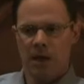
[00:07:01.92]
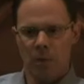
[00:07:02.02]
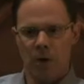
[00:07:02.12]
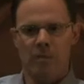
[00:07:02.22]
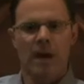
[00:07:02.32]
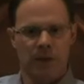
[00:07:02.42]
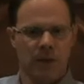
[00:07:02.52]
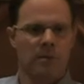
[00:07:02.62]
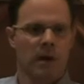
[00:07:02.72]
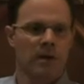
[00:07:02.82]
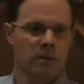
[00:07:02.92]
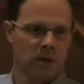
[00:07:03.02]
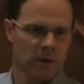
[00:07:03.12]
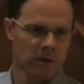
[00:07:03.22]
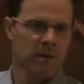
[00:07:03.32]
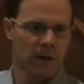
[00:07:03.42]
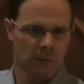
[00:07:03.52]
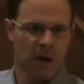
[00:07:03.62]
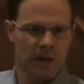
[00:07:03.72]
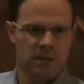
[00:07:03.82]
and they want to make them as good as they
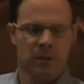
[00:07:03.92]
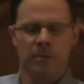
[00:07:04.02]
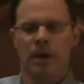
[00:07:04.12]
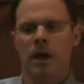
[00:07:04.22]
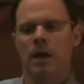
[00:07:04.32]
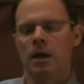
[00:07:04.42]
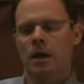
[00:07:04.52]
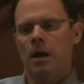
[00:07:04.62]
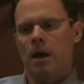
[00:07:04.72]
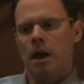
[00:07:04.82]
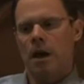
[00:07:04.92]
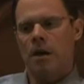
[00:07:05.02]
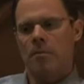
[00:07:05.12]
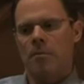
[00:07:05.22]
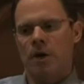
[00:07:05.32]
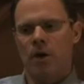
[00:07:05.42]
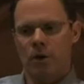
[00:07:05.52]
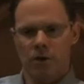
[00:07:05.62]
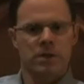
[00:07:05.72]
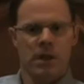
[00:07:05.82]
can possibly be. Um, but
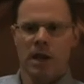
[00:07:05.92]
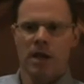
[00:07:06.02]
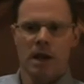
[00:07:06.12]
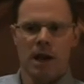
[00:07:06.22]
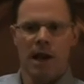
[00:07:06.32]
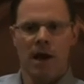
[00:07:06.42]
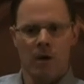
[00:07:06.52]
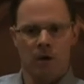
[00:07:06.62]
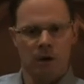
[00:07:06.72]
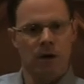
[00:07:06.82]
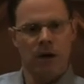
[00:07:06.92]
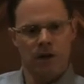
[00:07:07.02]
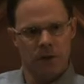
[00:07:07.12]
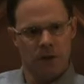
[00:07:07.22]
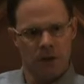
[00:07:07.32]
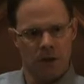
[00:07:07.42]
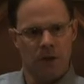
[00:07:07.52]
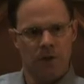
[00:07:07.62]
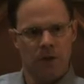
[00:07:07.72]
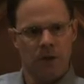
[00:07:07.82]
understanding how good an agent
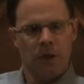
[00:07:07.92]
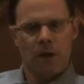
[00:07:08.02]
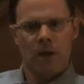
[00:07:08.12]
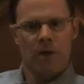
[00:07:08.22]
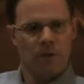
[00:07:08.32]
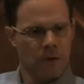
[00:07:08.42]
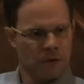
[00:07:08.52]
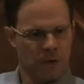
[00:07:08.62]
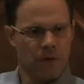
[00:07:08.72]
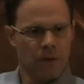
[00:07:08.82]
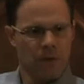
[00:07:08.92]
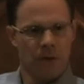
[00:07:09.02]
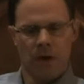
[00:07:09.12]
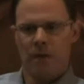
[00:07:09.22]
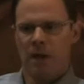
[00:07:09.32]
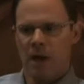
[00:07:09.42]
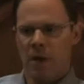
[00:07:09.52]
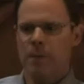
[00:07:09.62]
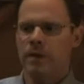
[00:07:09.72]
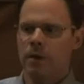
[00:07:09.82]
is is very difficult, and then
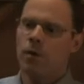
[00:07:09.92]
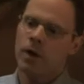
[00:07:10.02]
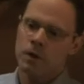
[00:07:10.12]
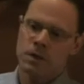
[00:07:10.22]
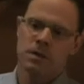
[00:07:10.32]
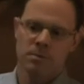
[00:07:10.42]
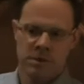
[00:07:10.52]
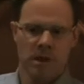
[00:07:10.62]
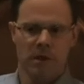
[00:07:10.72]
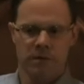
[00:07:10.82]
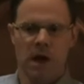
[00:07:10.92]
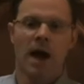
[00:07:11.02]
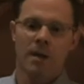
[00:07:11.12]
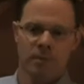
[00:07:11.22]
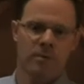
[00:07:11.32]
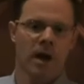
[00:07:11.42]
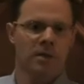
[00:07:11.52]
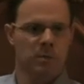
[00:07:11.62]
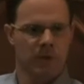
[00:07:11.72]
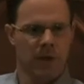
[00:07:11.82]
helping the agent themselves to
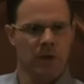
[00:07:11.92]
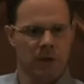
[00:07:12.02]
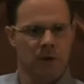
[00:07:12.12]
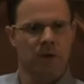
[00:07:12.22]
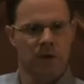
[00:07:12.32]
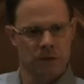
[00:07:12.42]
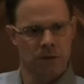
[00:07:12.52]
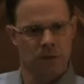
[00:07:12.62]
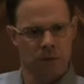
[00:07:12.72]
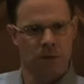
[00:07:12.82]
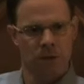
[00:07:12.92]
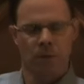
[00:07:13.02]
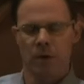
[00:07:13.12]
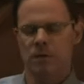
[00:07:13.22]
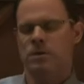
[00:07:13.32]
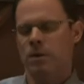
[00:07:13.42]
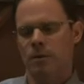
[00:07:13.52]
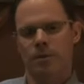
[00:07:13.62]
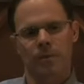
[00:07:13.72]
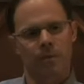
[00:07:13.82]
optimize what they do is extremely right. important. Because so, they're not